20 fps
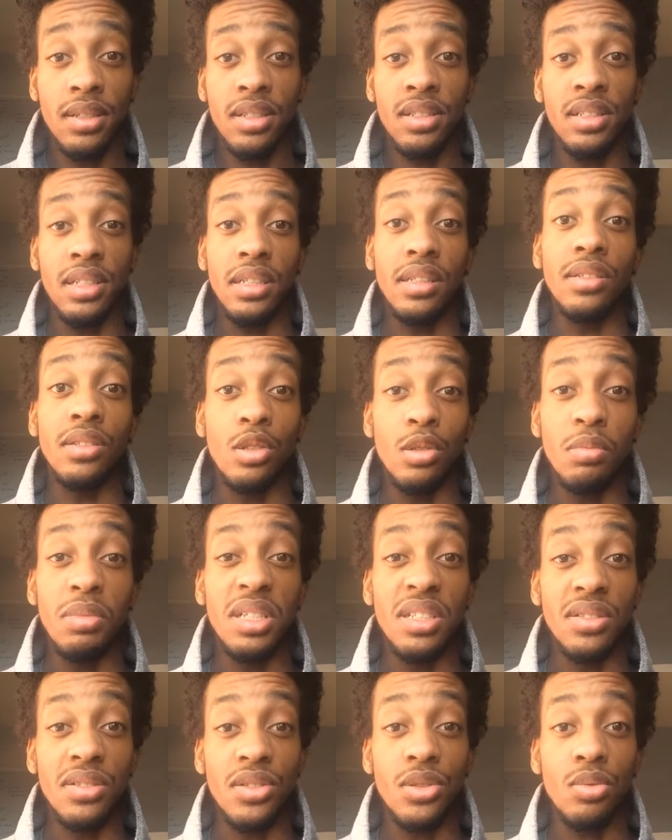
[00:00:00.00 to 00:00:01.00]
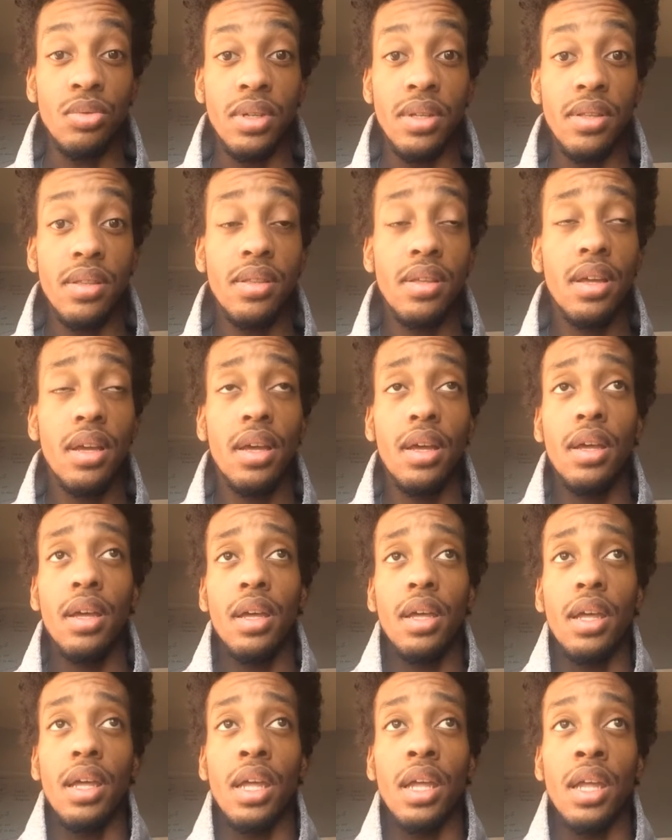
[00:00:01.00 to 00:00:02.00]
seek to do business with,
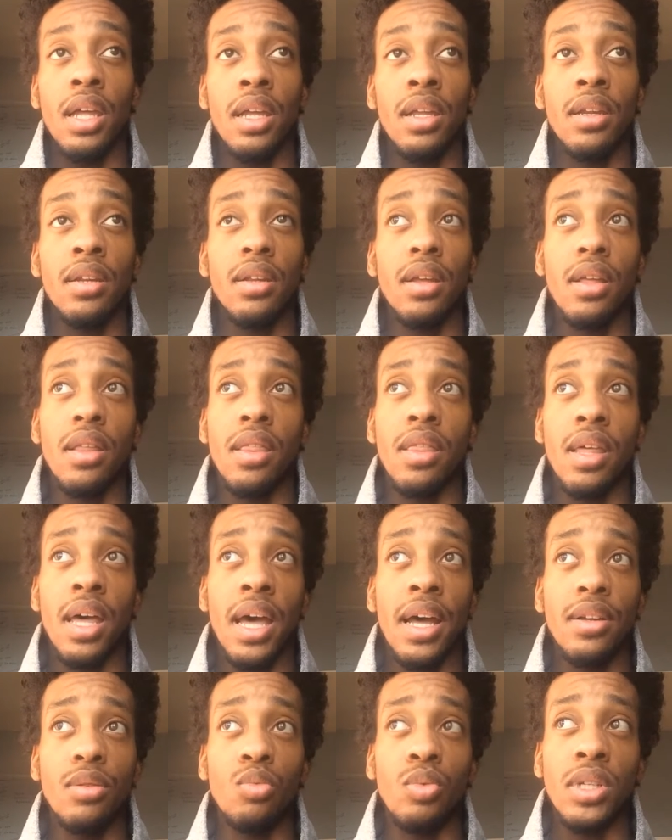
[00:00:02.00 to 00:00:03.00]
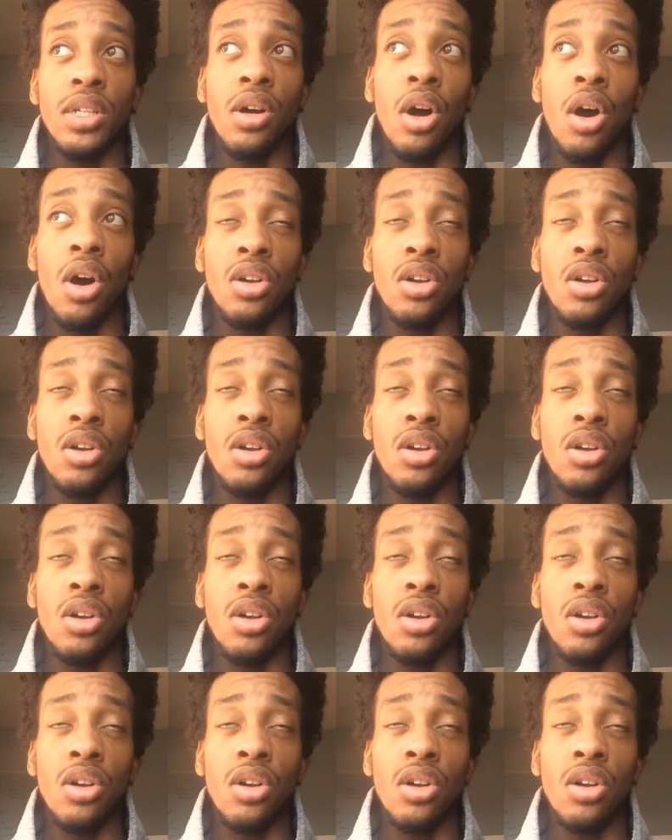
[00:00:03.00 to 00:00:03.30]
and that we